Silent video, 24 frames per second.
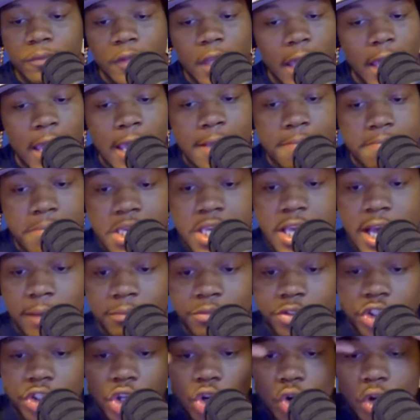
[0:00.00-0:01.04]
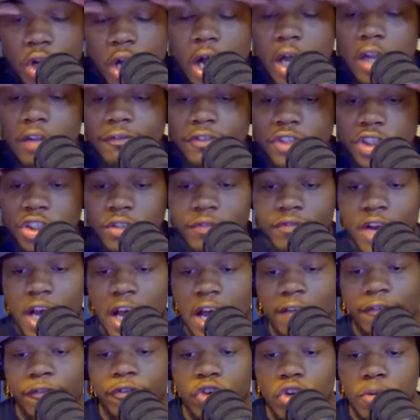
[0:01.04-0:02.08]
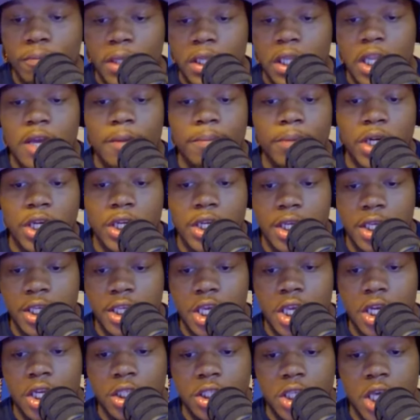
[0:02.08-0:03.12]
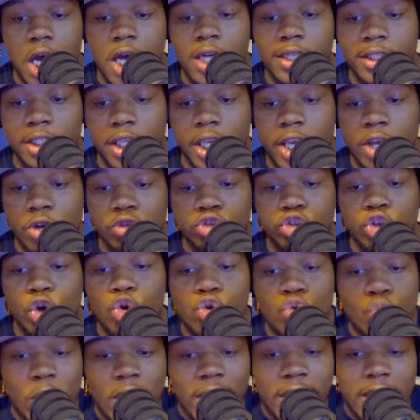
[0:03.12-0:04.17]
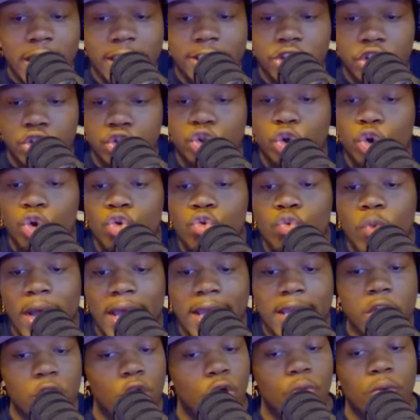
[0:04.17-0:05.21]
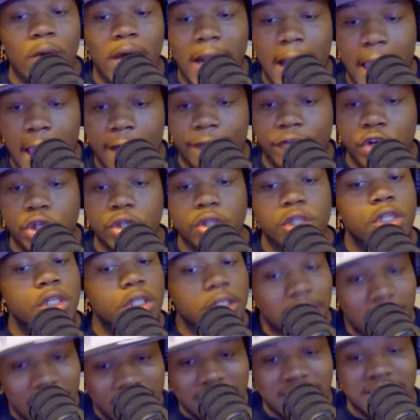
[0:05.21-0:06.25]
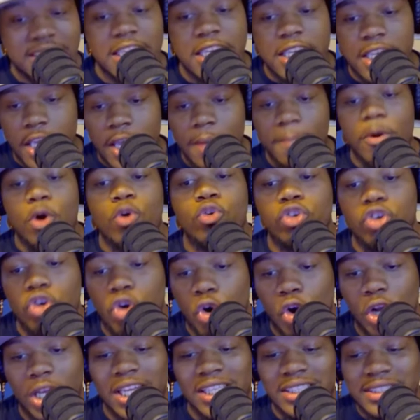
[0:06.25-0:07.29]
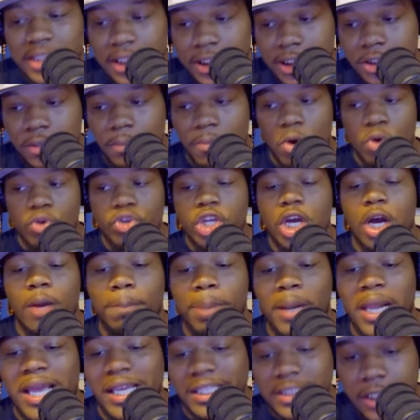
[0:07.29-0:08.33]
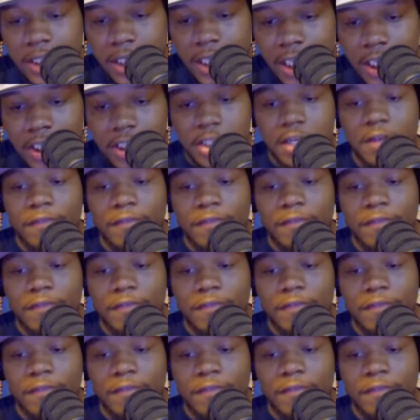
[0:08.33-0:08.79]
Hey, me, I'm still calling for Javon Freeman Liberty to get a young deal too, whether that's a two-way or whatever. Let's see him on the court. Let's get some more young players in here to